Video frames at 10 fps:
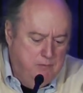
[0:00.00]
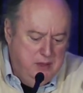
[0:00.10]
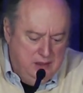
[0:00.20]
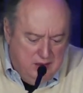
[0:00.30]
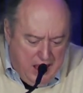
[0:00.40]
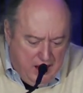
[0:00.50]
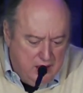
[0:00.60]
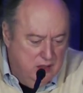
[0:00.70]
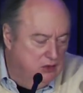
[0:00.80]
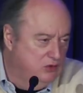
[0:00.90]
Big data
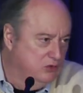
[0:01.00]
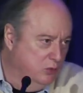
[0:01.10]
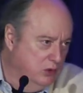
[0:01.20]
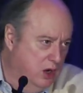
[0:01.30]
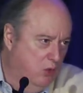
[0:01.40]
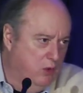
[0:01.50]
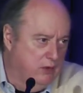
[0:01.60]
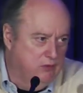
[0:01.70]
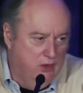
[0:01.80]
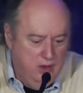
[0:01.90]
is, you know, one
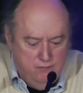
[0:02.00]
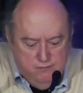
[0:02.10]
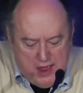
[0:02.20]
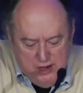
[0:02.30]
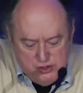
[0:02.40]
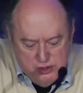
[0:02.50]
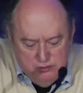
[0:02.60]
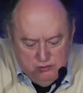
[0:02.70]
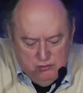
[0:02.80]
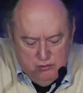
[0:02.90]
of the
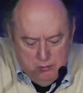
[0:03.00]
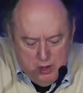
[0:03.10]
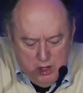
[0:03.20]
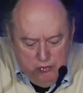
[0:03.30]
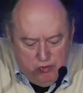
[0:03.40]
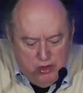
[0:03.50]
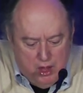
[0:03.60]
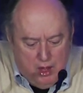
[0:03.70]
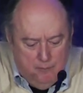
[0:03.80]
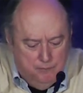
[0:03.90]
fashions of the month.
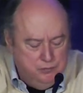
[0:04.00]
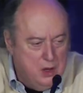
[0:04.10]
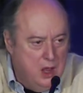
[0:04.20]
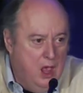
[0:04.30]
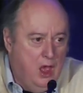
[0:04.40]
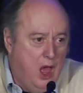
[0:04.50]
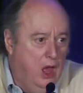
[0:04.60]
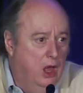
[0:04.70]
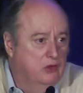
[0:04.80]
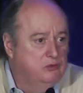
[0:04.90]
Um,
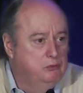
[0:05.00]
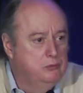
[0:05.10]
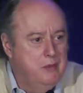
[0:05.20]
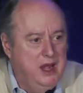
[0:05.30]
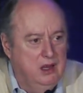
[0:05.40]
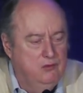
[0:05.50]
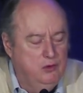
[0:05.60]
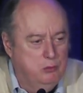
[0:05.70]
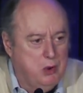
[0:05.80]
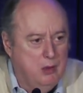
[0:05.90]
uh, many of
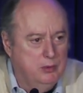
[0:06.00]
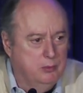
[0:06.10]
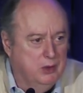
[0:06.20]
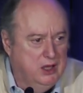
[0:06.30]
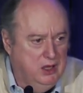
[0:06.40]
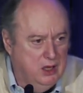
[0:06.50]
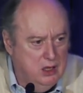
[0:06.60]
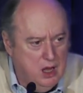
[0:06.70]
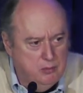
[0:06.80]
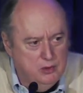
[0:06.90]
you probably had
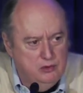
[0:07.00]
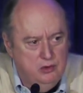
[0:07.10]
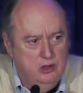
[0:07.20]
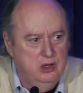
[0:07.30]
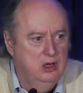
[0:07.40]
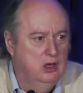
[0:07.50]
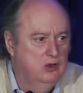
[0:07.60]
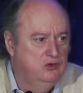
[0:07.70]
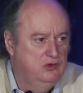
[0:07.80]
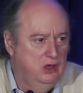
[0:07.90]
an opportunity to
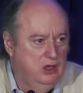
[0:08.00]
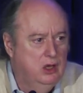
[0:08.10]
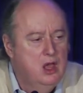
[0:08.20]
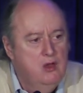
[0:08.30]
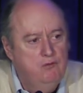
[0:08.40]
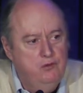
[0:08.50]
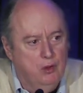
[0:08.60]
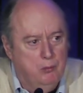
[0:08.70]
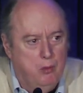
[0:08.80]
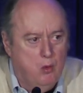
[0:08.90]
see
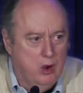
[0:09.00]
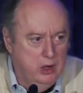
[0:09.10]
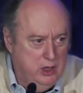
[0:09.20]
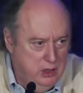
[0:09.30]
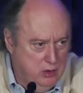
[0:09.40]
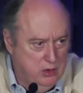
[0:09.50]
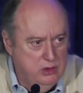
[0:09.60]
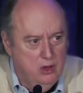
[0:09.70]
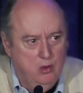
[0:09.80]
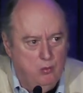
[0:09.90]
Phil Bourne here in
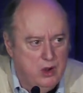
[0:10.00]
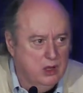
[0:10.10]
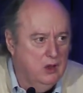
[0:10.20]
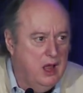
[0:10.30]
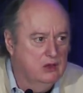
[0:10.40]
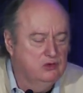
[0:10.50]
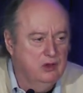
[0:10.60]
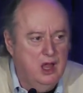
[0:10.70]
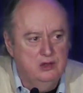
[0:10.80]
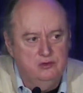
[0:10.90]
the one o'clock
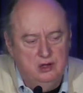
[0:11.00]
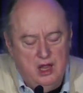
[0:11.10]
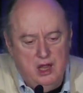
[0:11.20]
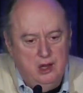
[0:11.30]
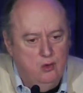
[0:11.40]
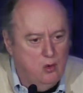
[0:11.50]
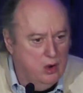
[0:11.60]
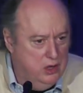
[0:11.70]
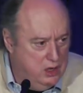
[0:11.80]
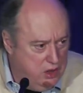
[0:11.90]
slot today
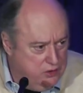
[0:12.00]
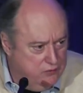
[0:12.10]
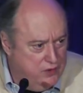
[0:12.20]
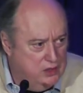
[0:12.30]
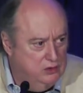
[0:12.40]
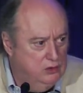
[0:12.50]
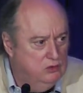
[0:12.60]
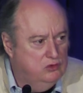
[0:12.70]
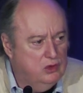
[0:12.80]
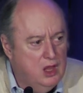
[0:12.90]
or in other
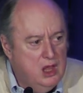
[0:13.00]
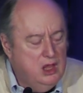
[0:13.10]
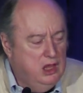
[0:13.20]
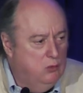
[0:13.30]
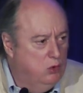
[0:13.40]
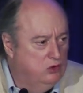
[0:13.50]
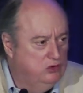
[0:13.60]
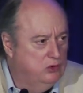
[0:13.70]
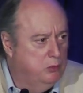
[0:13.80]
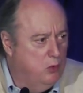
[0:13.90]
venues. He
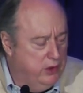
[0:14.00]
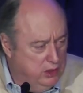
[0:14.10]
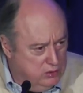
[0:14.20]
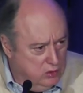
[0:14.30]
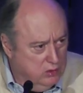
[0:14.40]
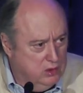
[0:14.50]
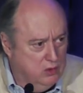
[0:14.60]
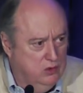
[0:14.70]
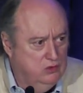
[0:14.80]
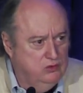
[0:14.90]
was appointed
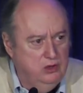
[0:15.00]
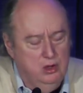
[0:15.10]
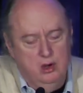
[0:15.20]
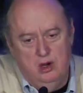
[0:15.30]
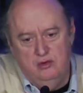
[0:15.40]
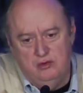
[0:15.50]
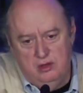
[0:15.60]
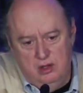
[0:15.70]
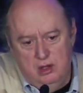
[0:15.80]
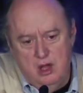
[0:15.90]
earlier this year as
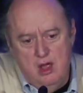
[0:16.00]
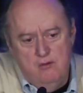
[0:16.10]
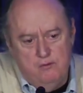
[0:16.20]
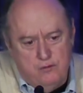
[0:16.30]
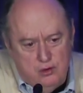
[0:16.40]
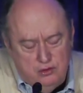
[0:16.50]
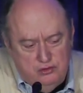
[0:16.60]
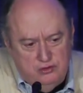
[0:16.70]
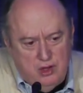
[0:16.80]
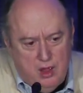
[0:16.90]
the
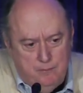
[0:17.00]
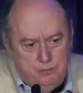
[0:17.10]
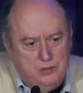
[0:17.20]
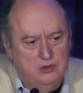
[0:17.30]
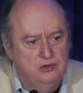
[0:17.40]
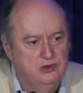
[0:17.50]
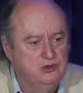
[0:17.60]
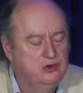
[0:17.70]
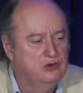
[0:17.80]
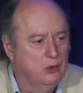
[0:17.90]
first um,
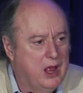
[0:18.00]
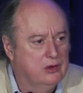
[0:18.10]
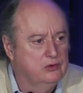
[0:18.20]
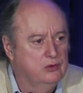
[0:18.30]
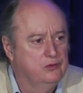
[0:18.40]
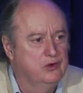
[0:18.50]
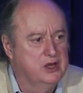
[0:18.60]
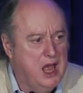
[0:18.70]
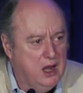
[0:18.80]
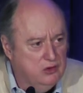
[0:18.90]
assistant director for
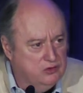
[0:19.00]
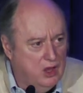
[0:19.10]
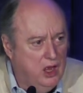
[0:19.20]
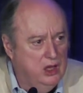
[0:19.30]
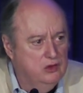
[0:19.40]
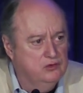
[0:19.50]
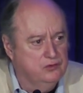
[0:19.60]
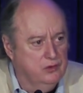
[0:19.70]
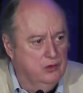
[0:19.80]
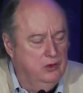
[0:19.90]
data science
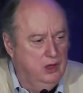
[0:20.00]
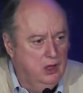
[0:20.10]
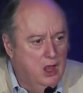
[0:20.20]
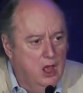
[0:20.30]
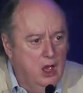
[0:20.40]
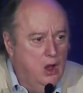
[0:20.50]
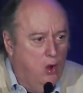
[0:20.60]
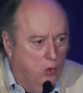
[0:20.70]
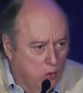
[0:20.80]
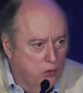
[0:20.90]
for the
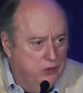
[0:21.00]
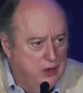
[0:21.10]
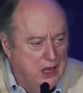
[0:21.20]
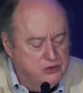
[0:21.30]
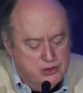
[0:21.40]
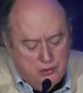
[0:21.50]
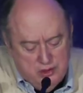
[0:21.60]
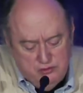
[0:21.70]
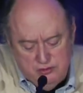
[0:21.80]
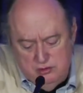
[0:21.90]
whole National
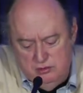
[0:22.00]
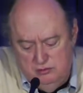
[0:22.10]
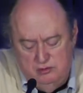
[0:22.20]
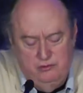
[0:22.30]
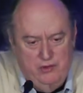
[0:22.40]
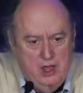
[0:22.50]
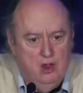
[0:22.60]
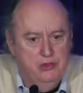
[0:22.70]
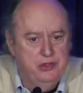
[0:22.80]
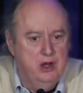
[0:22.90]
Institutes of
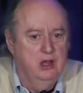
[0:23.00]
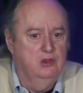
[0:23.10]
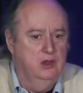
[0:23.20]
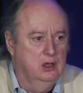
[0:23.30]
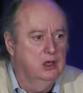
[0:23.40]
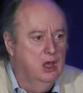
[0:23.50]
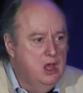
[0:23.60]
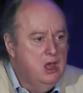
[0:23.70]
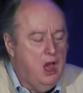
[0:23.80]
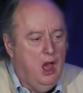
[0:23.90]
Health. And I think
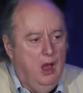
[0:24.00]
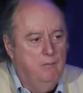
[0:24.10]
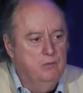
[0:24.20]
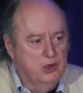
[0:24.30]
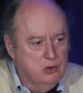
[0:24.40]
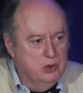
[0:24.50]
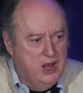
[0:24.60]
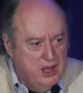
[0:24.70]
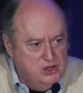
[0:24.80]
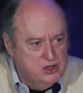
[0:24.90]
um, the
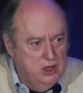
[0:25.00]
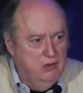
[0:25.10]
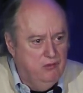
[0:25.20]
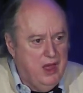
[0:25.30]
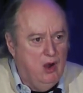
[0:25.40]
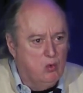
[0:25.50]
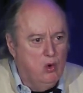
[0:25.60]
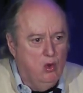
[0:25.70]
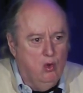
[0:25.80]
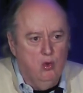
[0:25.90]
creation of that
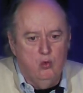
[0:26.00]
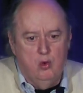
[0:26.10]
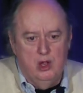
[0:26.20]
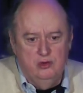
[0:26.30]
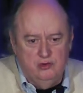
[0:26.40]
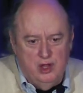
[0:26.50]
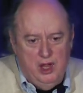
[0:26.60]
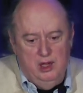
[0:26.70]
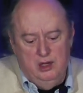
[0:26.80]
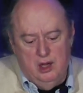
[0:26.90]
role was
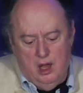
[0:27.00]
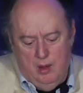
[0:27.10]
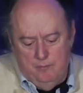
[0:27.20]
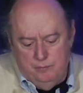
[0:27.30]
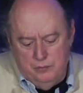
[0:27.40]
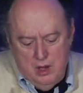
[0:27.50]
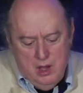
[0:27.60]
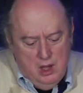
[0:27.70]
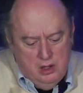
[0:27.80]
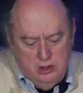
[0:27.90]
a, um,
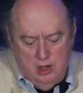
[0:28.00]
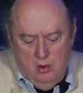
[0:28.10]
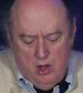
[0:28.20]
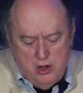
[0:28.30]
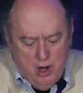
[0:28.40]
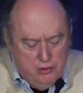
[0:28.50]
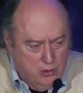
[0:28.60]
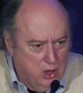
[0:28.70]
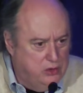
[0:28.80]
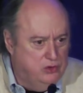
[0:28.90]
you know,
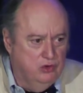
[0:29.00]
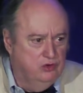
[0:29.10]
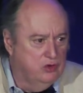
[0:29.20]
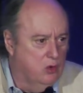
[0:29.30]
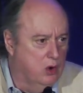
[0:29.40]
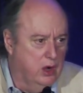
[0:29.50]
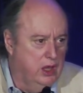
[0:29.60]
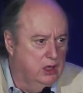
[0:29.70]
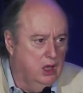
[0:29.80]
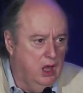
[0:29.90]
another
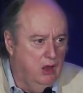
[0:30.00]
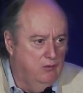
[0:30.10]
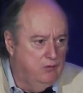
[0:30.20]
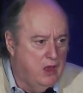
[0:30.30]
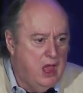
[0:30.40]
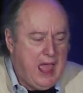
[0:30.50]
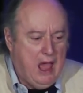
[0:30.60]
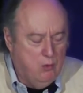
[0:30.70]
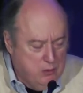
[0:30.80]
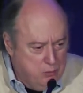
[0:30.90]
underscoring of
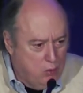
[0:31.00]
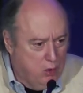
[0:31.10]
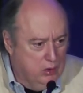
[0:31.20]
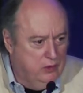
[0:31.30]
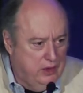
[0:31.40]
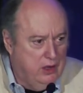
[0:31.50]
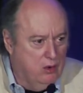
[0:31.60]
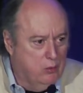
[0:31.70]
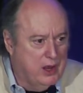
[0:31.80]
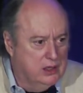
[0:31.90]
how important they
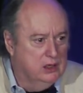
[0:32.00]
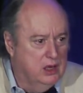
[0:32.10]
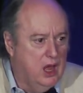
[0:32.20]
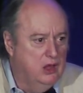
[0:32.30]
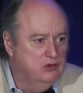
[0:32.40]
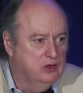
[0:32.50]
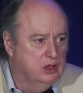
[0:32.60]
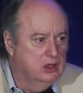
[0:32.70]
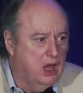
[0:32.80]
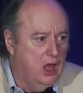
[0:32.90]
are
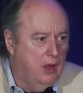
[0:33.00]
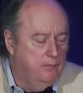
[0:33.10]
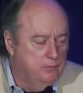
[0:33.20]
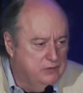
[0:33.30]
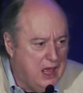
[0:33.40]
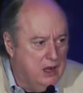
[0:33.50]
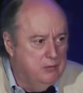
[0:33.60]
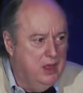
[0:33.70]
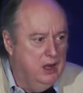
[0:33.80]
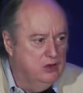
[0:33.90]
recognizing um, data
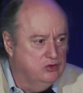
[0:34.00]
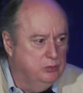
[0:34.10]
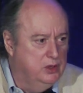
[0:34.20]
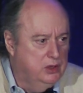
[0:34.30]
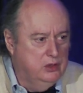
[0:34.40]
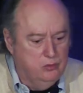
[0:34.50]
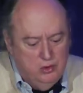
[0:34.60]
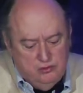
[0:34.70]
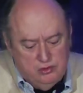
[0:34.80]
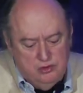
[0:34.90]
management and
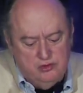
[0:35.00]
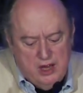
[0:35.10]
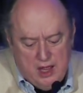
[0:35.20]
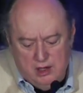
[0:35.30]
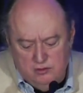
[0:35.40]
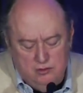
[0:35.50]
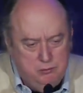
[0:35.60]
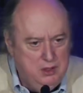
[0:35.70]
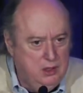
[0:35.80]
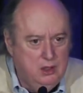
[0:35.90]
research data to
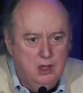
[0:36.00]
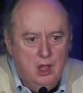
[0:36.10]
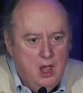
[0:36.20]
be.